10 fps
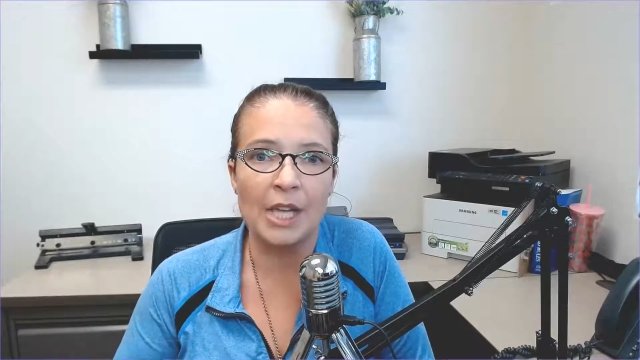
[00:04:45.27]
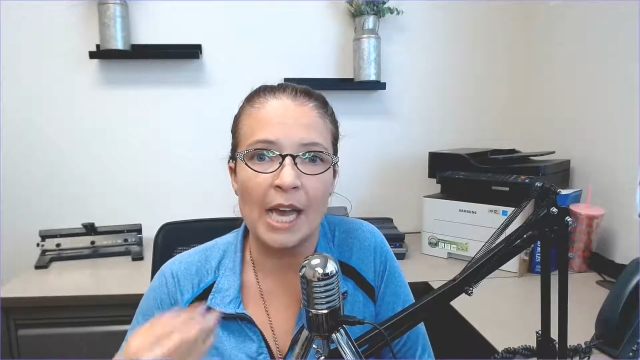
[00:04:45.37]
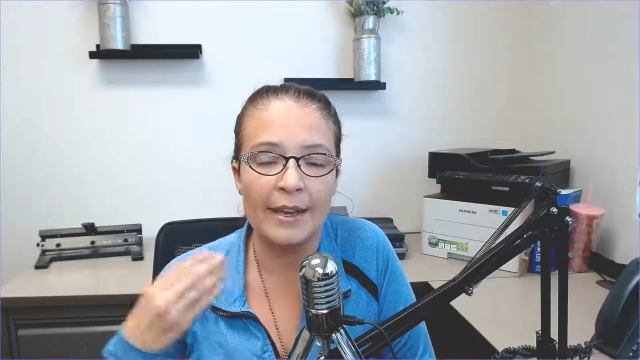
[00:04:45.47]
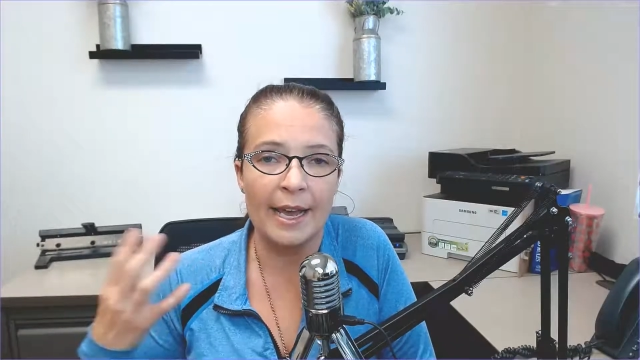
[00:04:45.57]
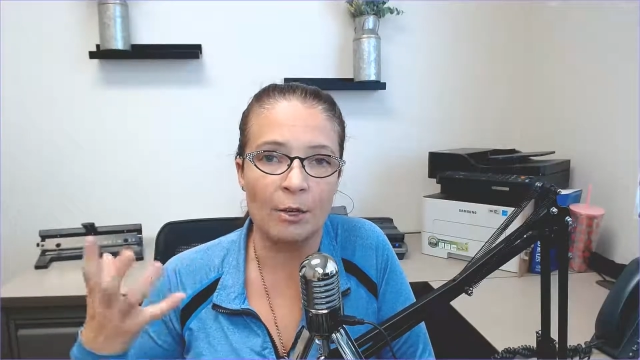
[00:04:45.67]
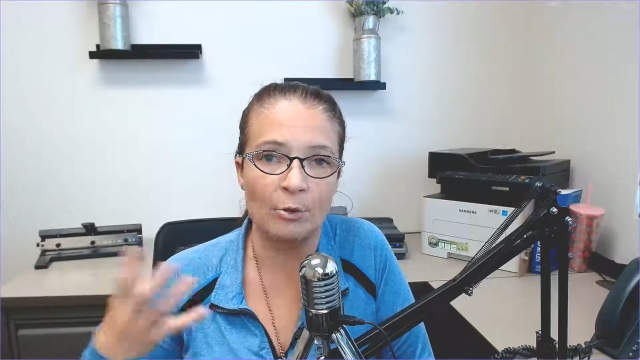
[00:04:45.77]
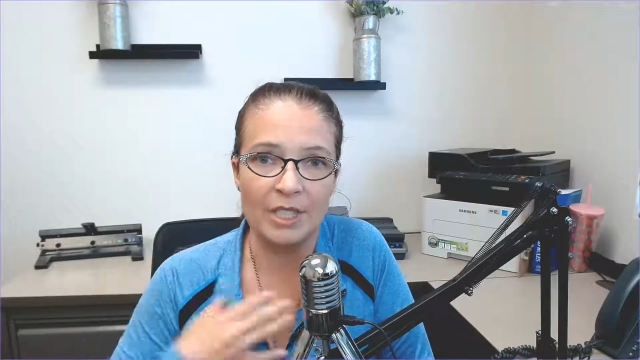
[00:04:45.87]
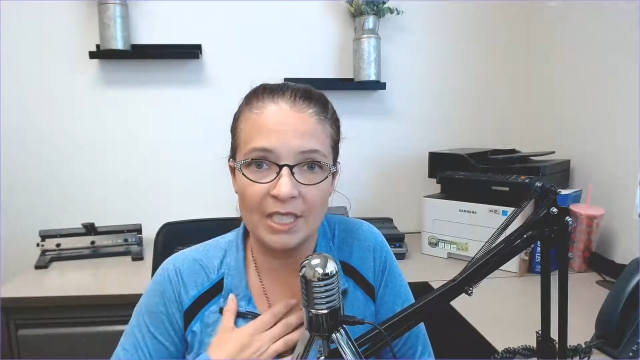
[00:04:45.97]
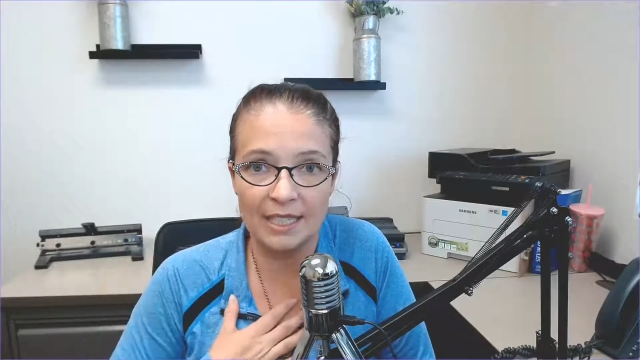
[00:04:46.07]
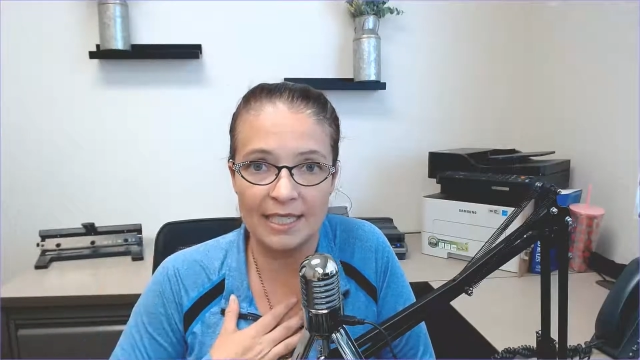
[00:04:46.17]
and now
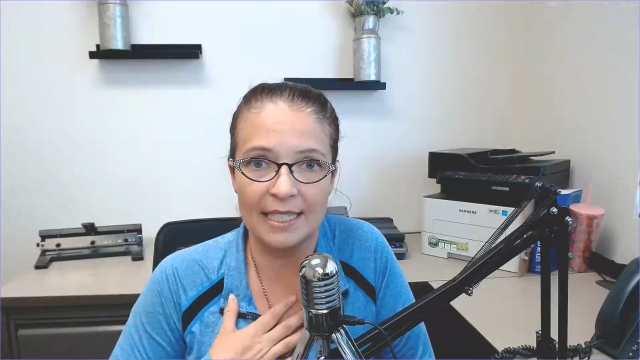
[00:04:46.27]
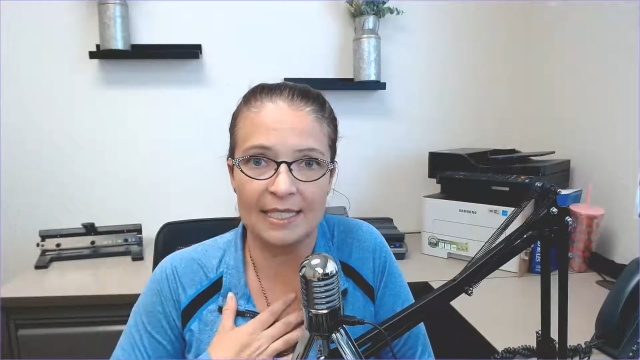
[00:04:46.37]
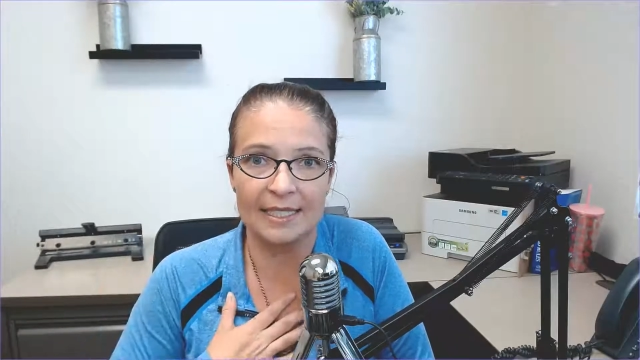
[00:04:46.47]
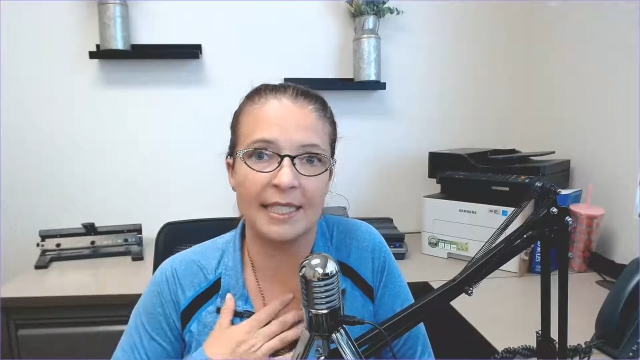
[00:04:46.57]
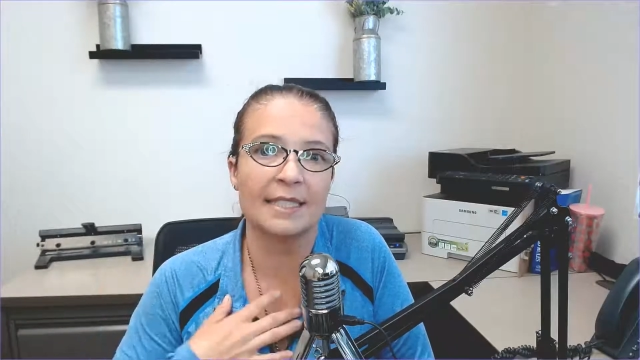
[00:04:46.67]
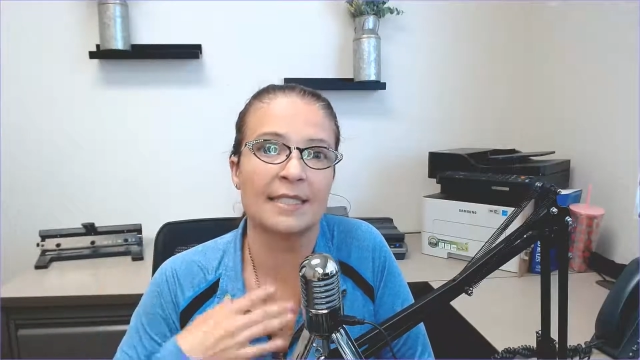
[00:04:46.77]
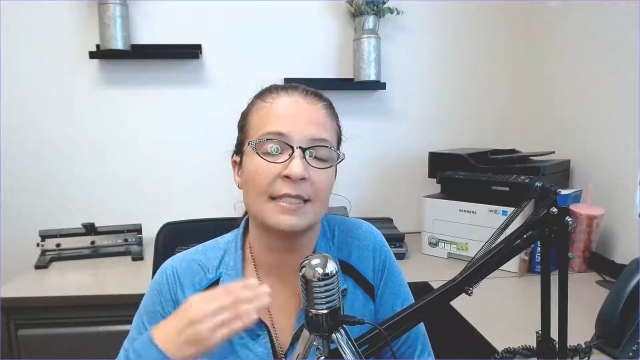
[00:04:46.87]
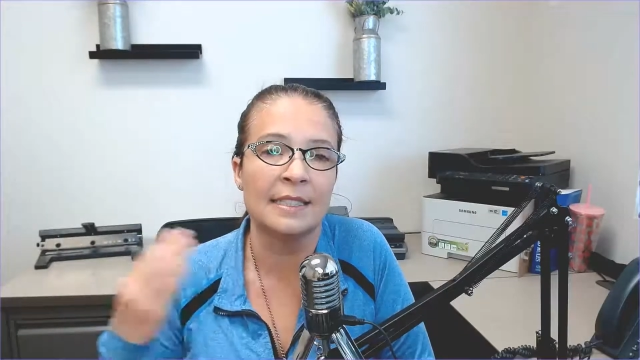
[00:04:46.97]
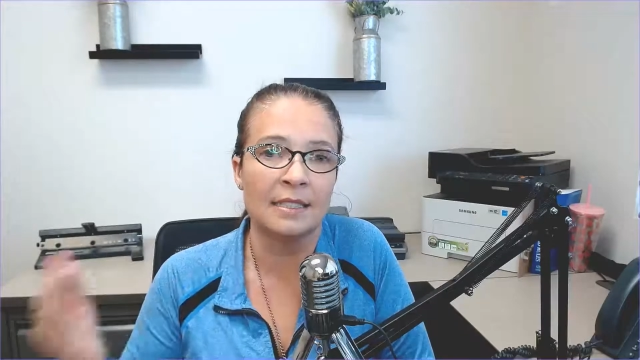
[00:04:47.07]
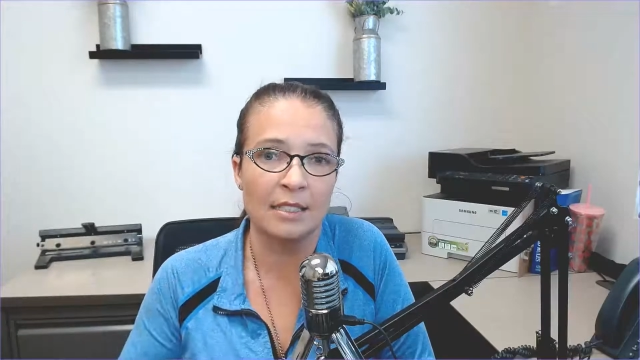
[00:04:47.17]
DCSS
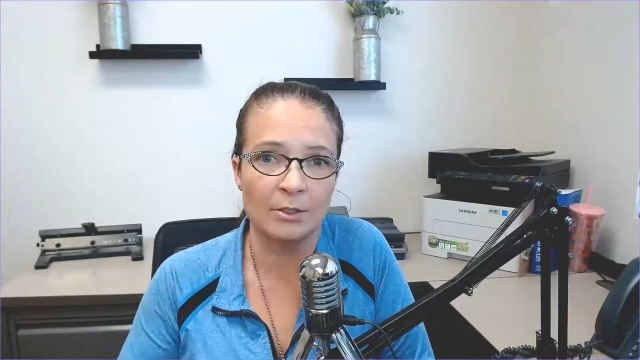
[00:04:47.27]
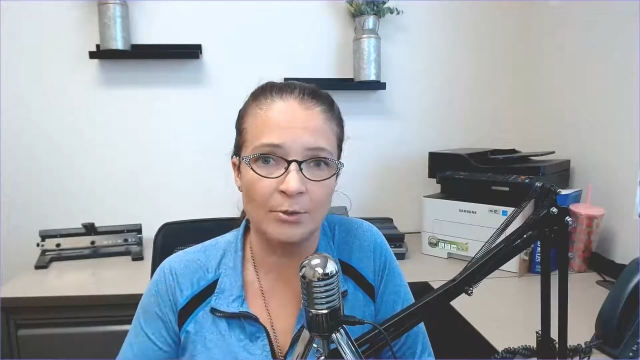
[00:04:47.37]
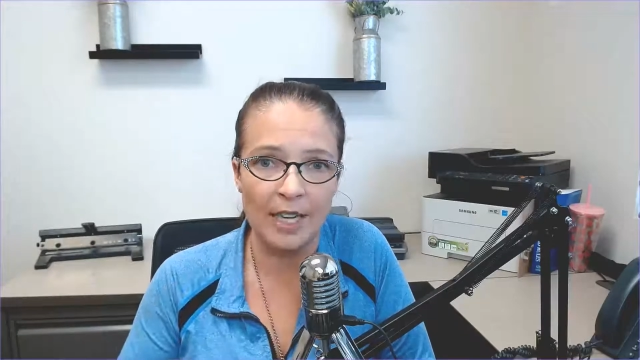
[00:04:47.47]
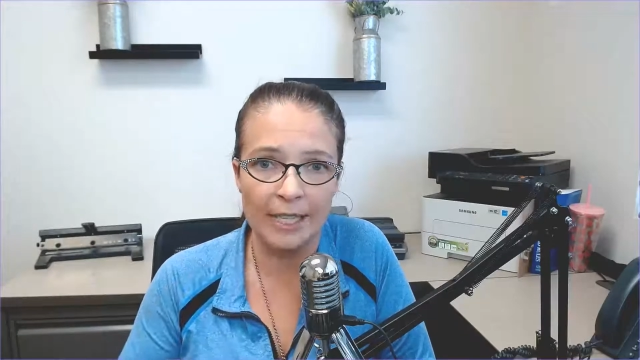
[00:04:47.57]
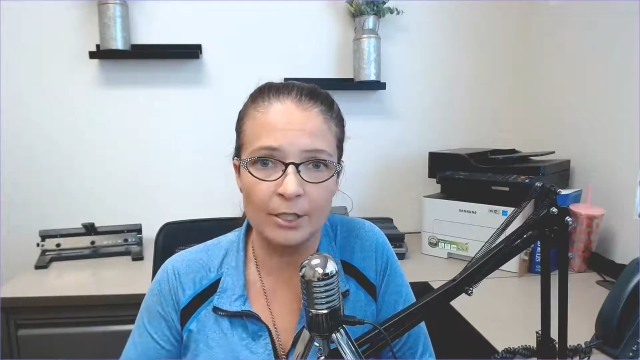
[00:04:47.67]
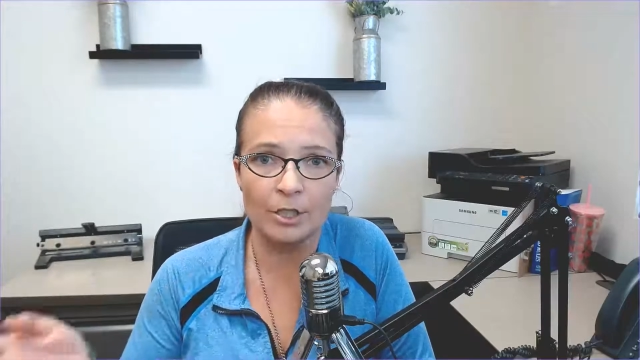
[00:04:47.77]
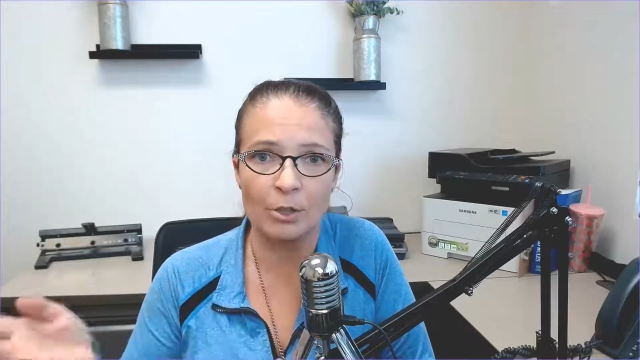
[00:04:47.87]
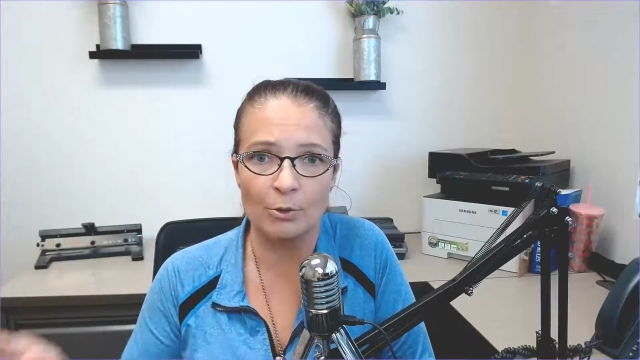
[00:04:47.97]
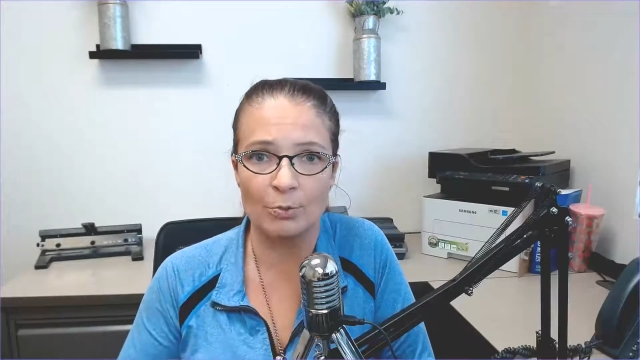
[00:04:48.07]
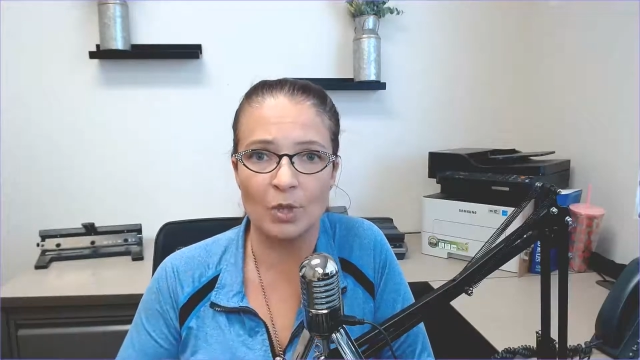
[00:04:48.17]
needs to file a
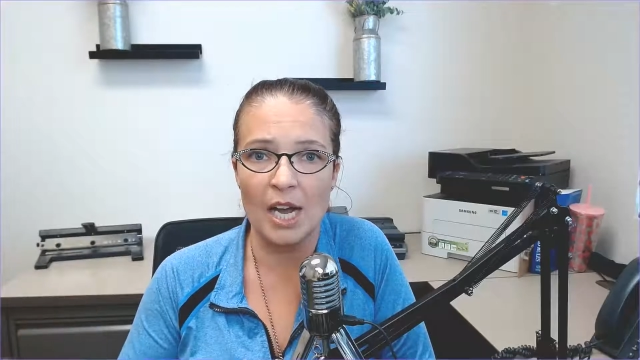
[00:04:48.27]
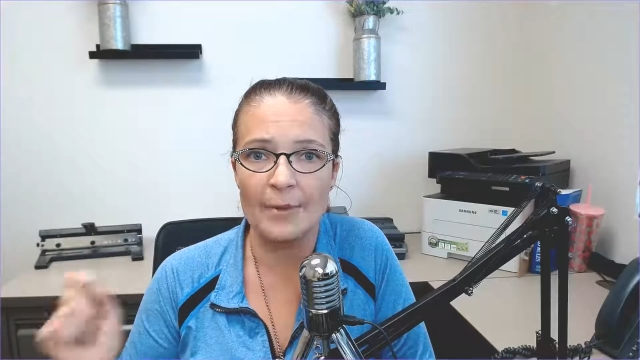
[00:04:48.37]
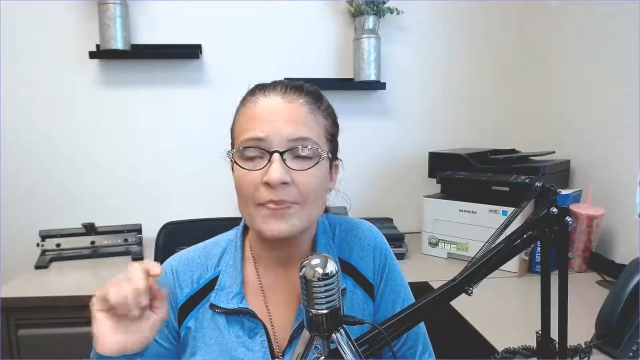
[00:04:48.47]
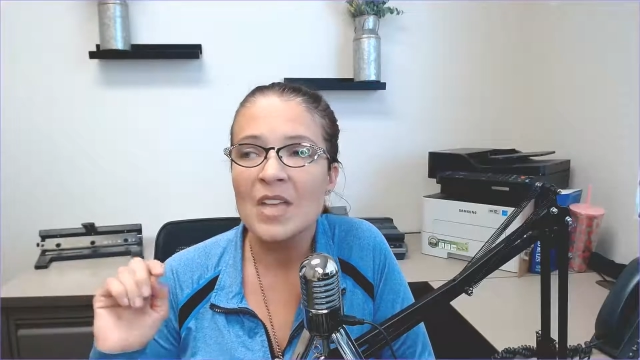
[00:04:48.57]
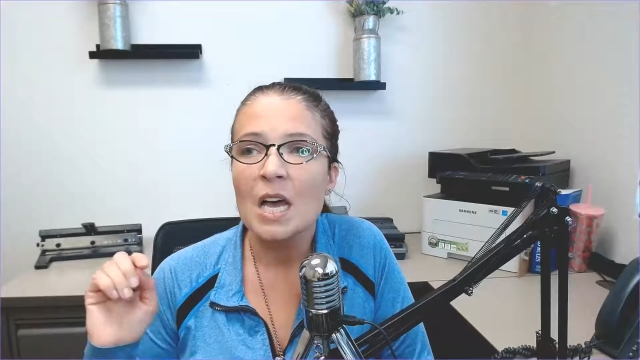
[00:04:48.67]
reply.